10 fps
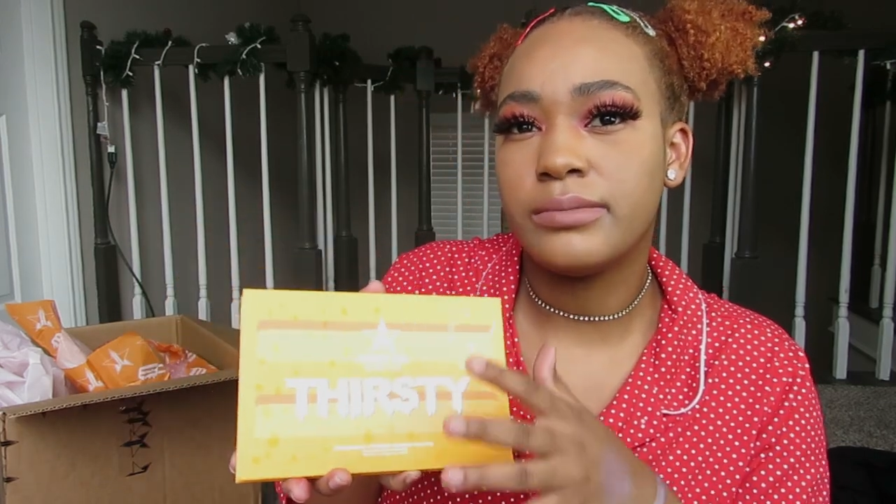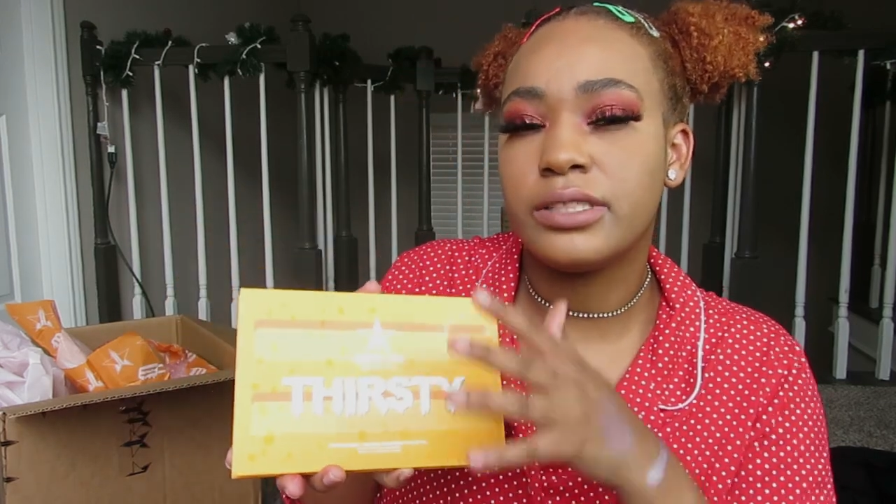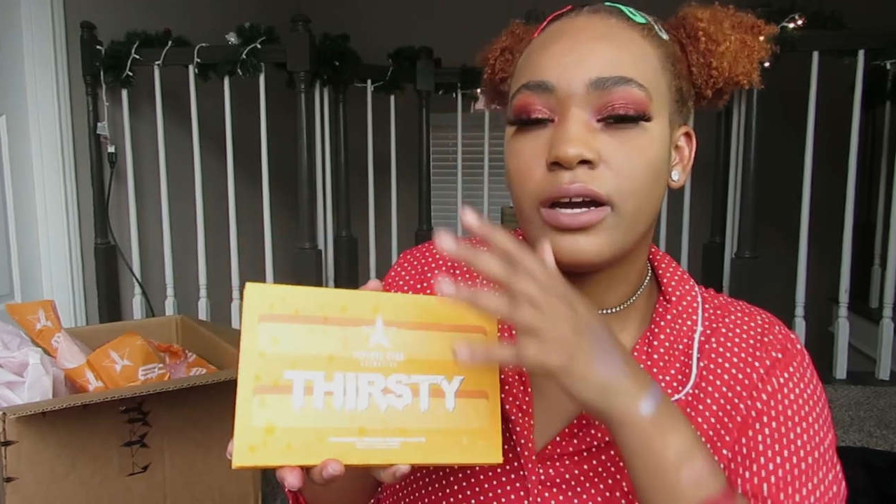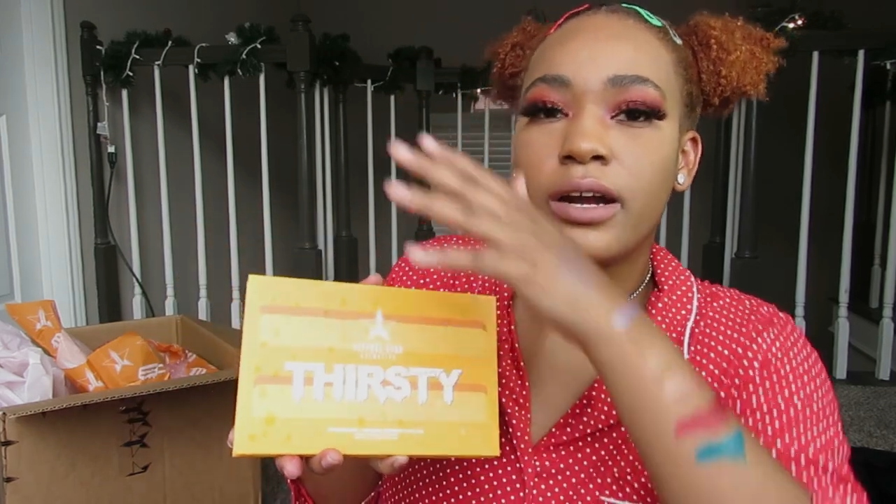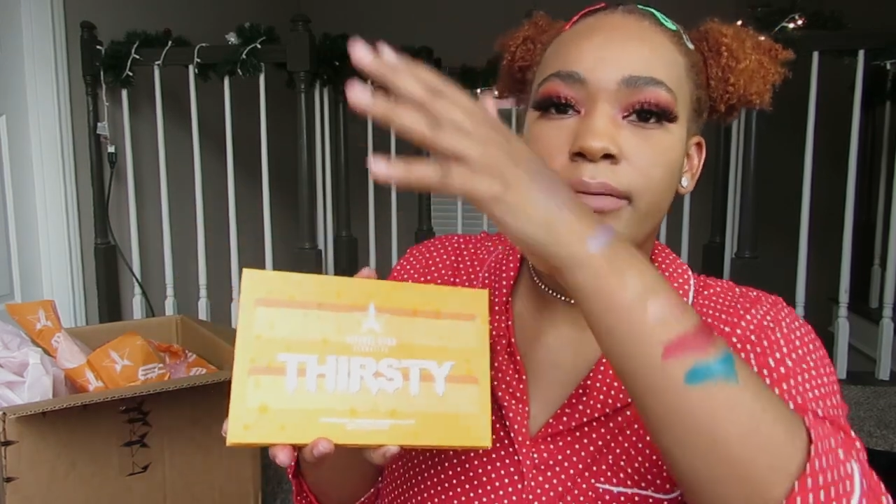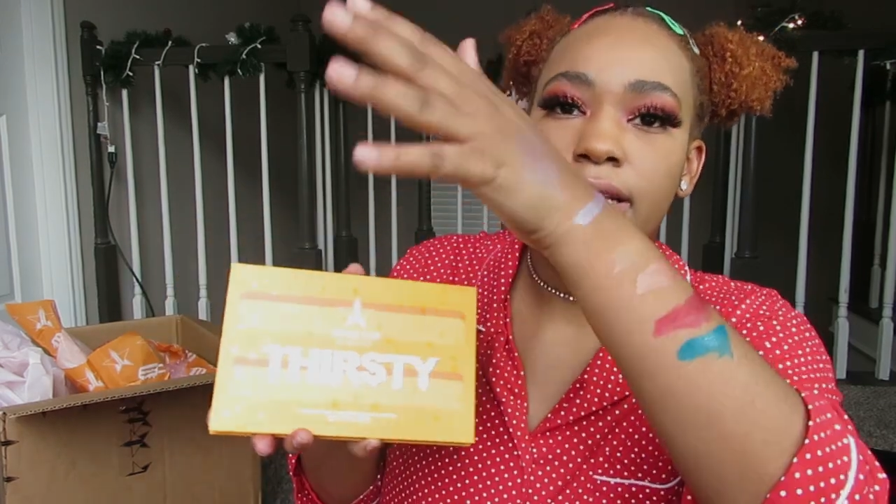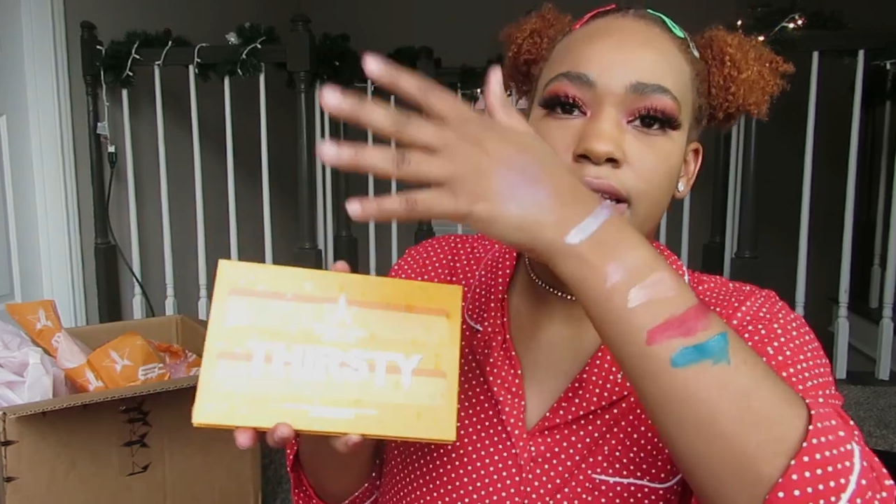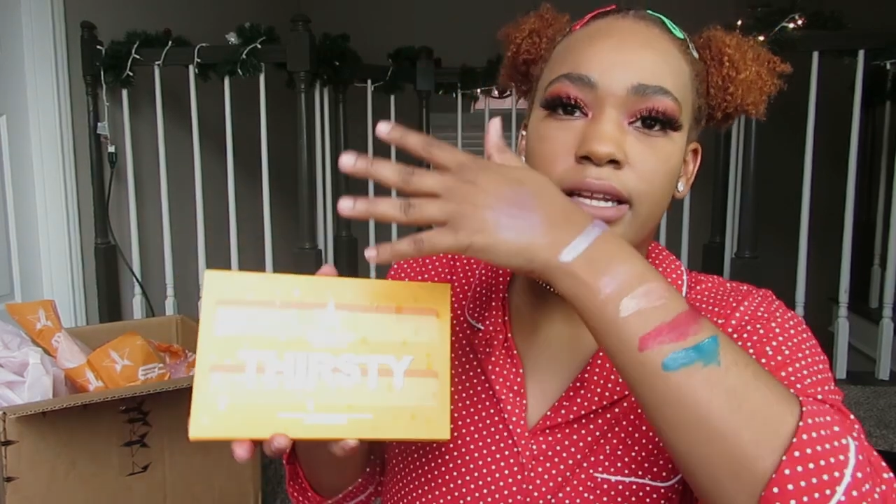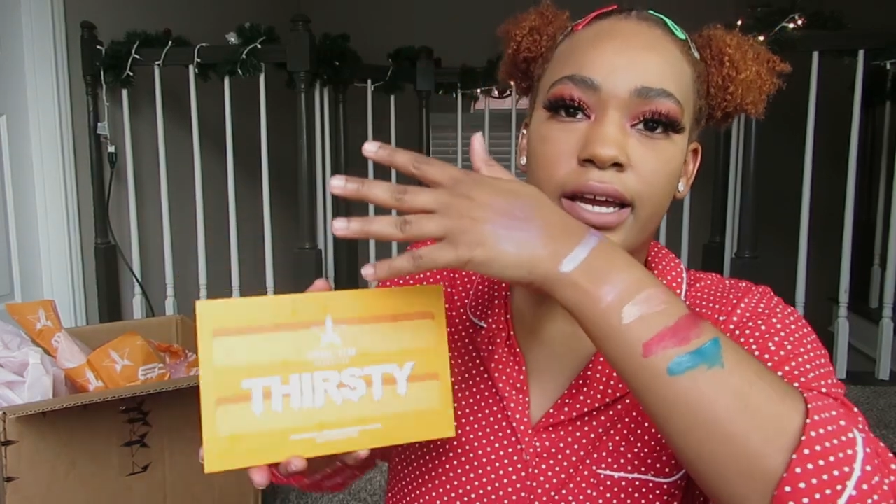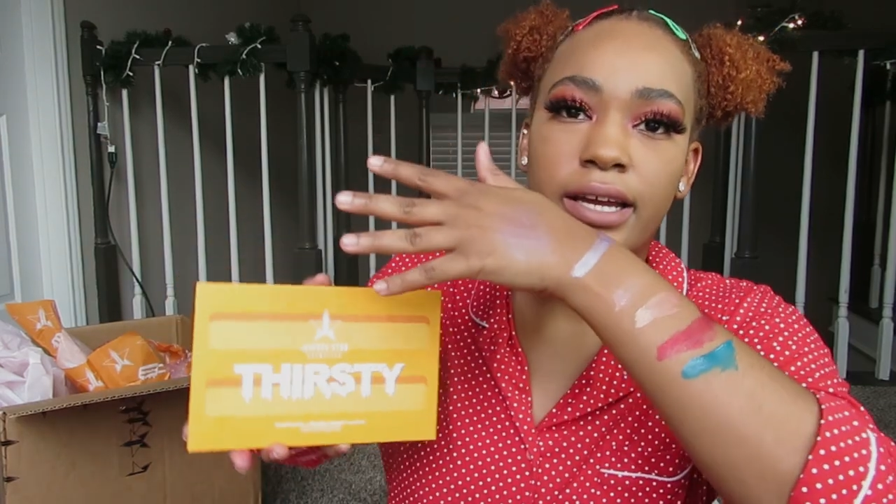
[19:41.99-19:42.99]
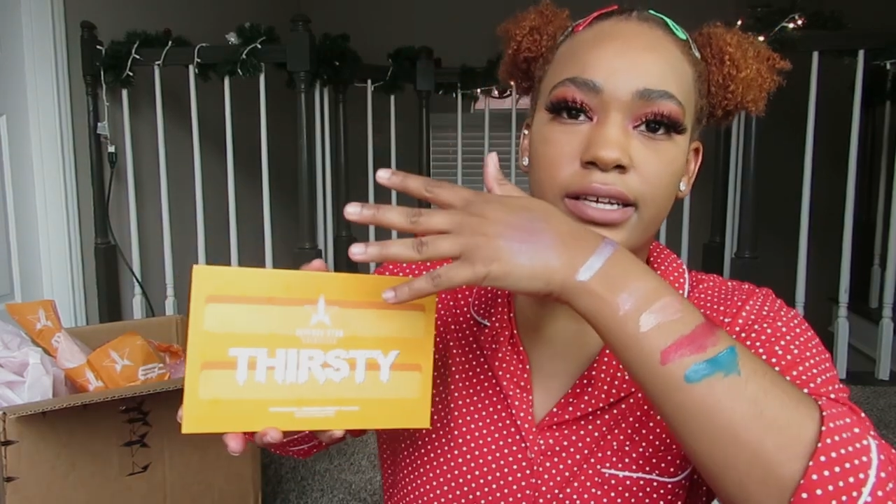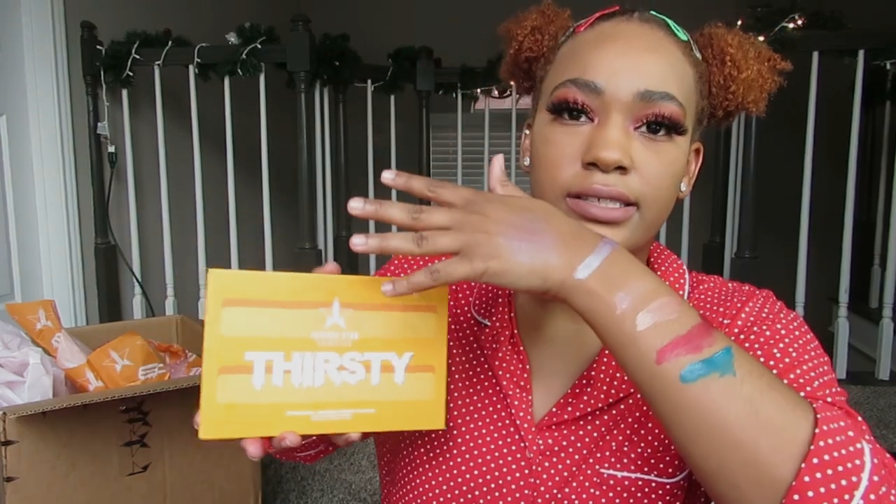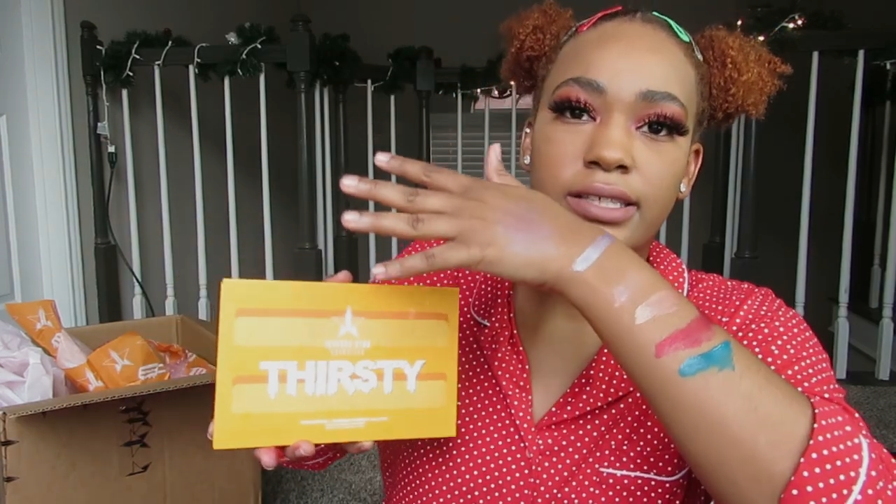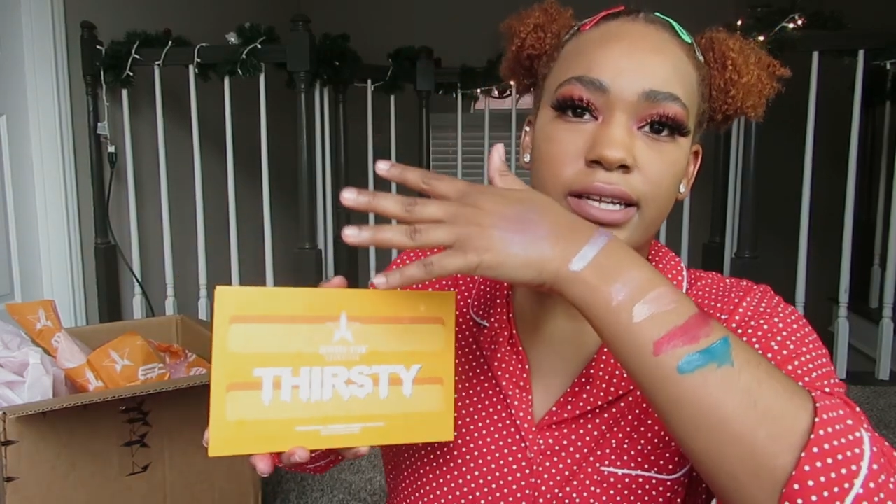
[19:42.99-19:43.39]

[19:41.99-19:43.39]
I'm sorry about the light because